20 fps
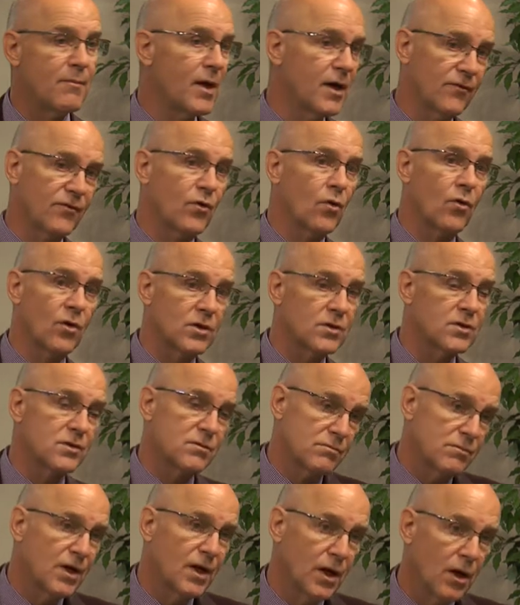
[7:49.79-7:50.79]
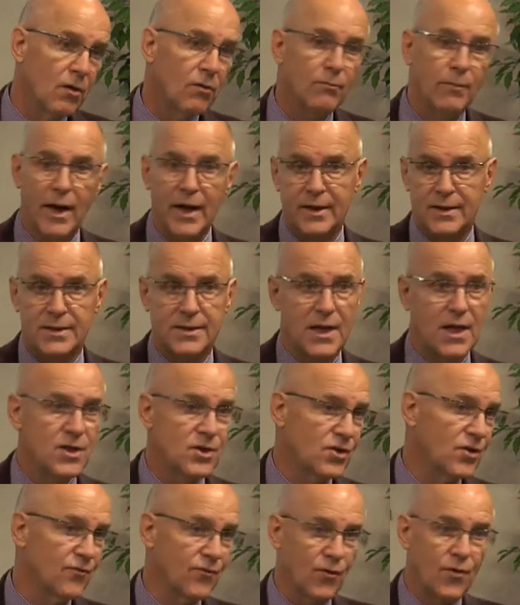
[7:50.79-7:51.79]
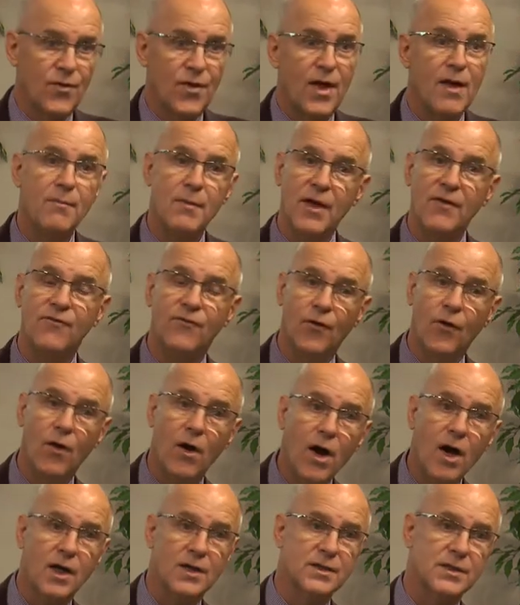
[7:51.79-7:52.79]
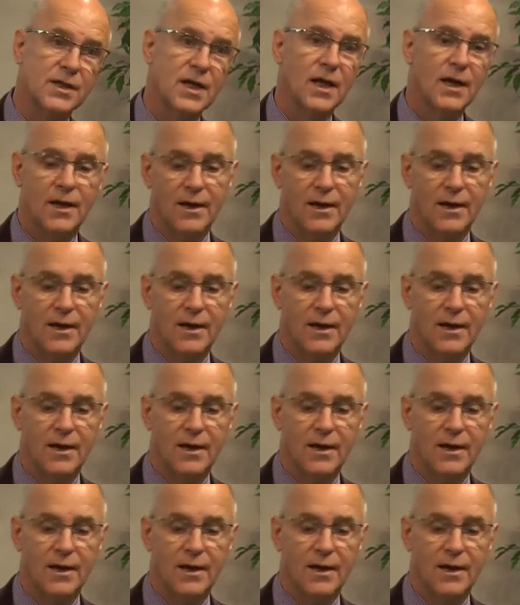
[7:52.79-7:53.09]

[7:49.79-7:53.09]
And of course, by extension, for them and for us.